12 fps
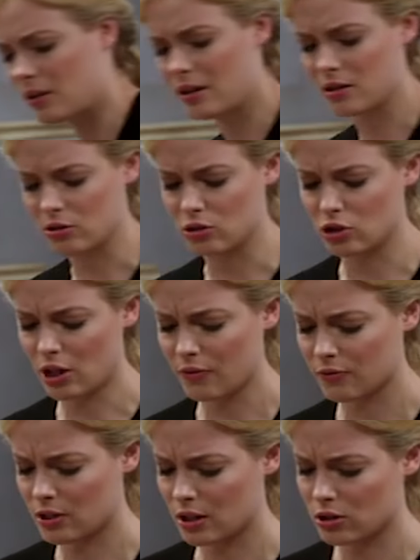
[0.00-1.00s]
how did
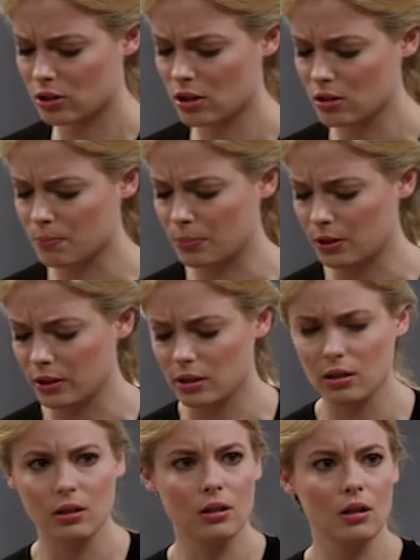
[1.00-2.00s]
Jeff dodge this bullet?
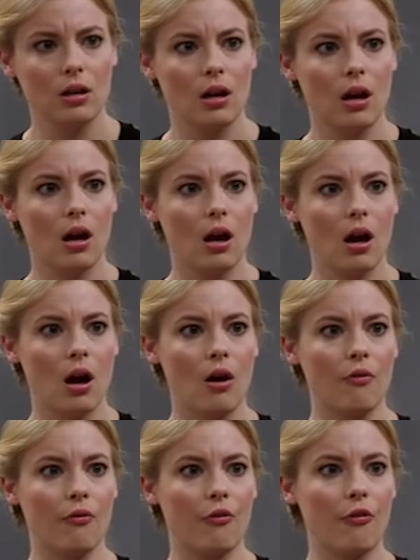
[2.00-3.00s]

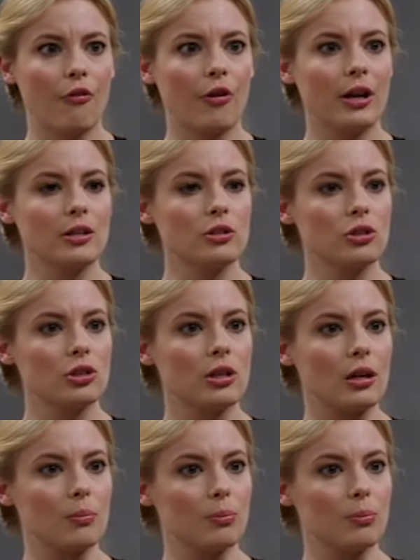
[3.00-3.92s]
Of friendship.